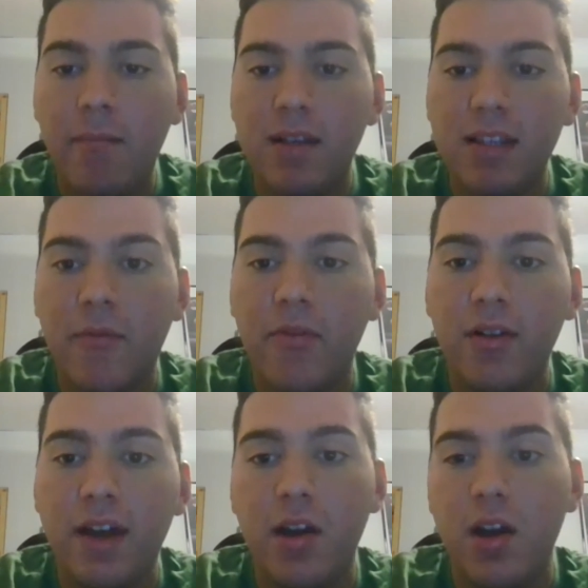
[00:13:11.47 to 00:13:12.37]
because I feel
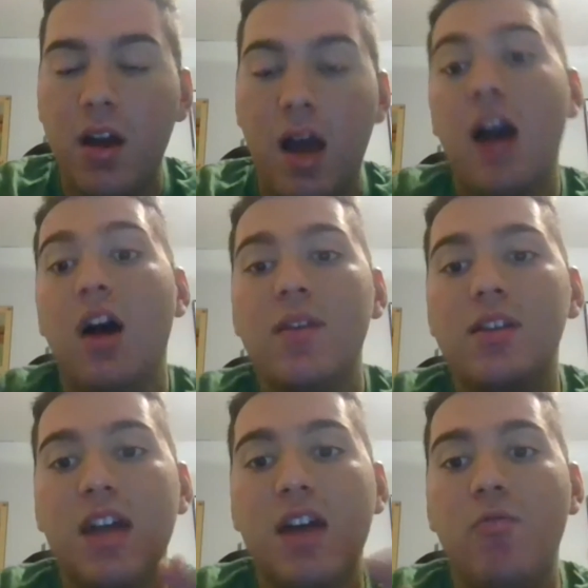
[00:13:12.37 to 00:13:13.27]
like I
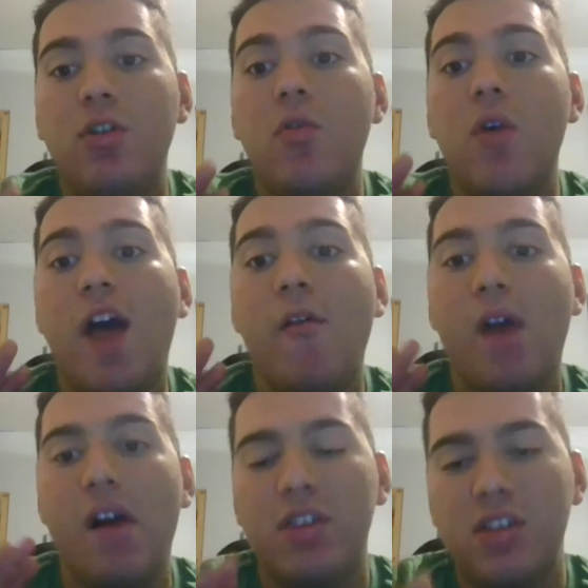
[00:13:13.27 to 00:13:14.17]
understand we don't have
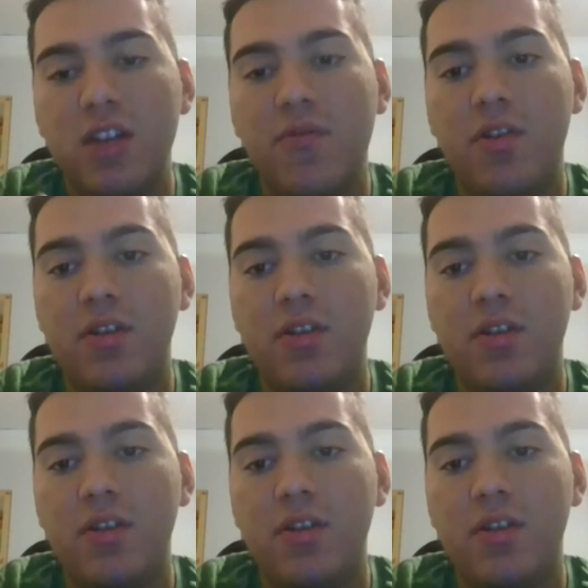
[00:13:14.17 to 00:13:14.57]
wide receivers.